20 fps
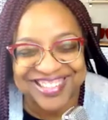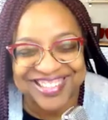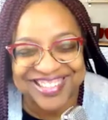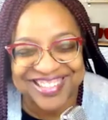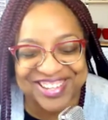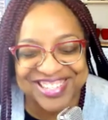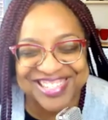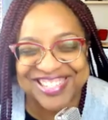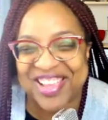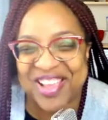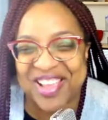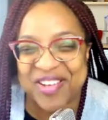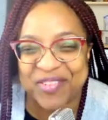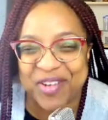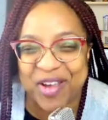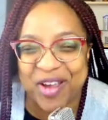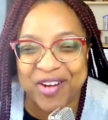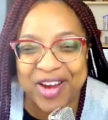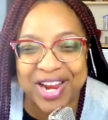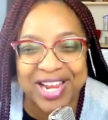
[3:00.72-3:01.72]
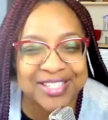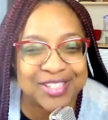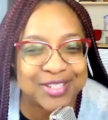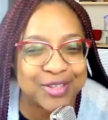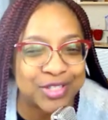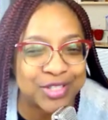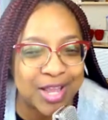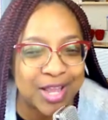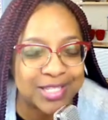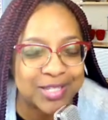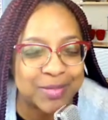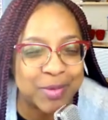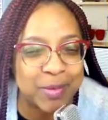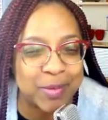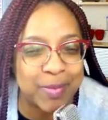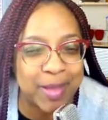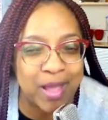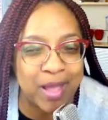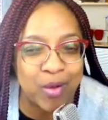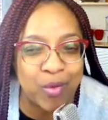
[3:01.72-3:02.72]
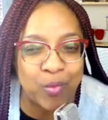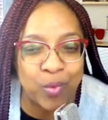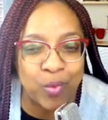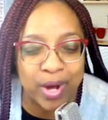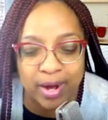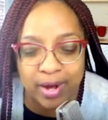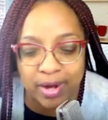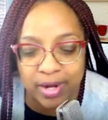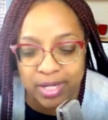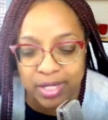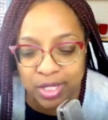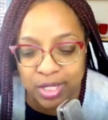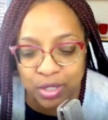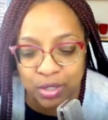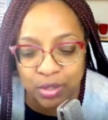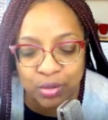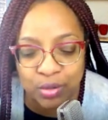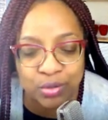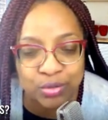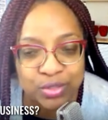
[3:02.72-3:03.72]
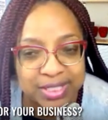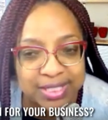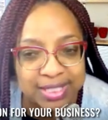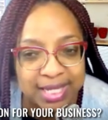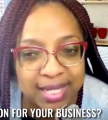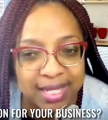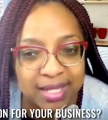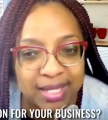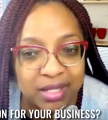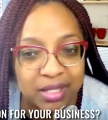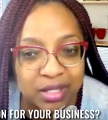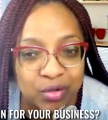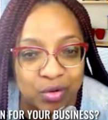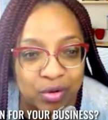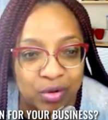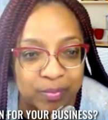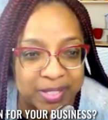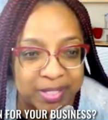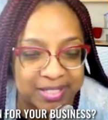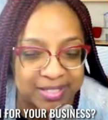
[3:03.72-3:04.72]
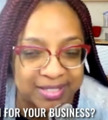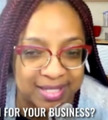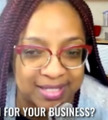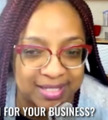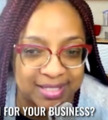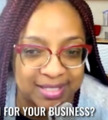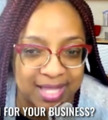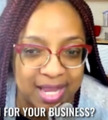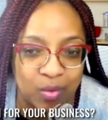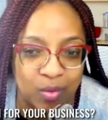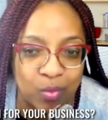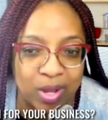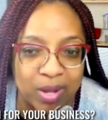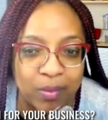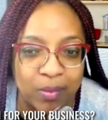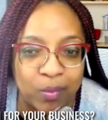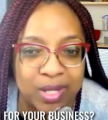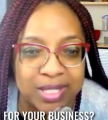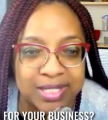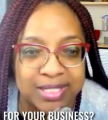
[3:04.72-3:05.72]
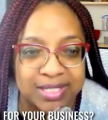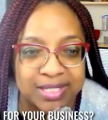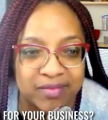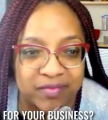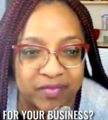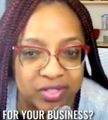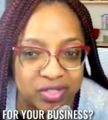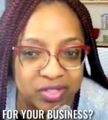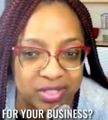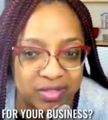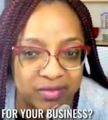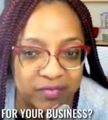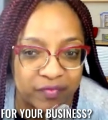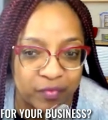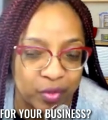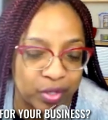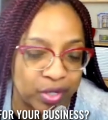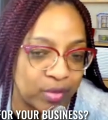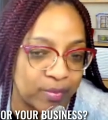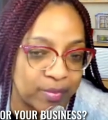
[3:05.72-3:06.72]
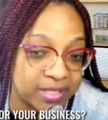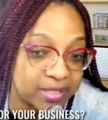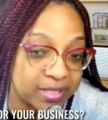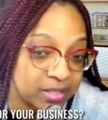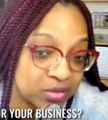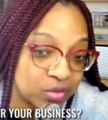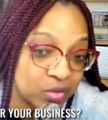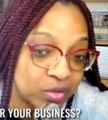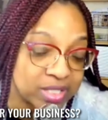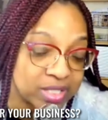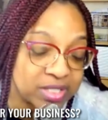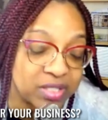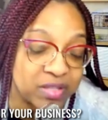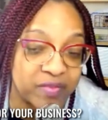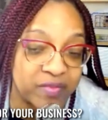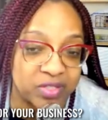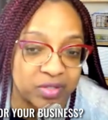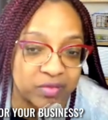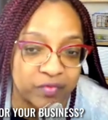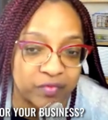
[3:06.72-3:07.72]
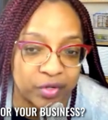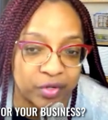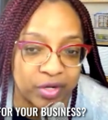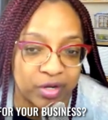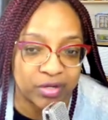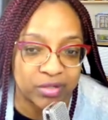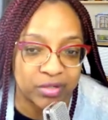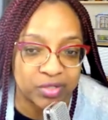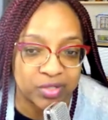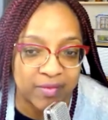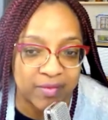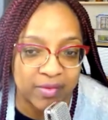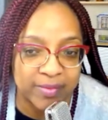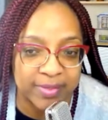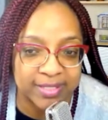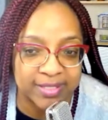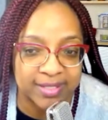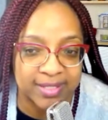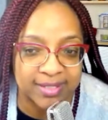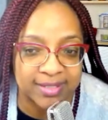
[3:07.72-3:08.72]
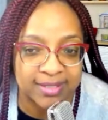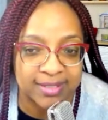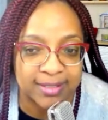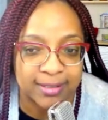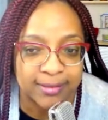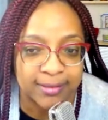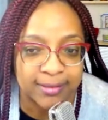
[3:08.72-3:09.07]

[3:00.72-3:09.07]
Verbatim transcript: good stuff. All right. So, talk to me about where you see your business. Like, what was the vision for your business, or is the vision for your travel business?